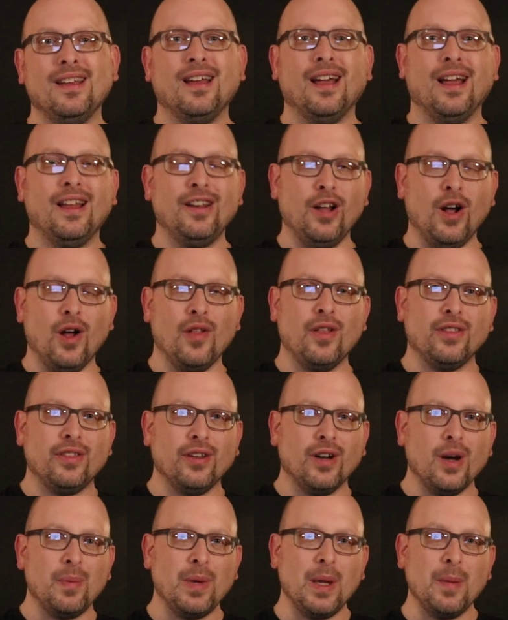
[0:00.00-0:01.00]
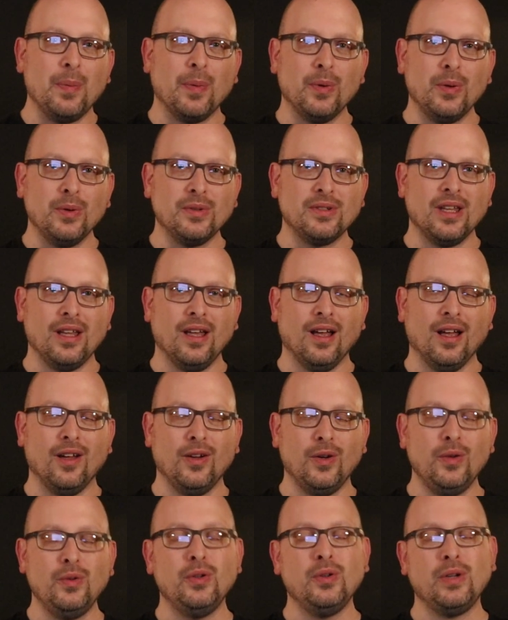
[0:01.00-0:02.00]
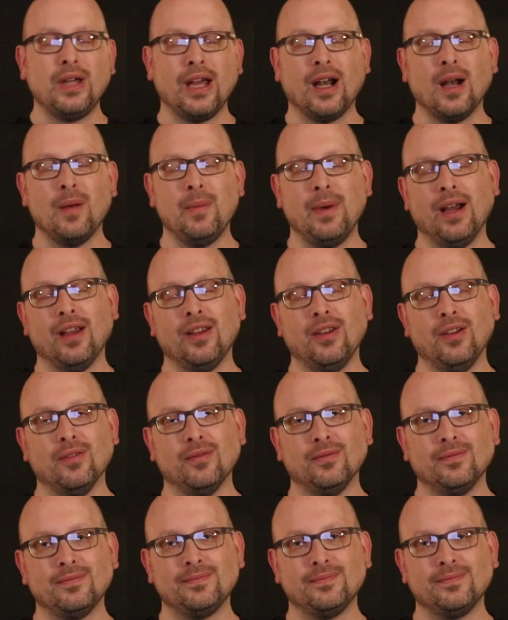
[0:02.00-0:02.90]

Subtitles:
and know that there are people who do care about you.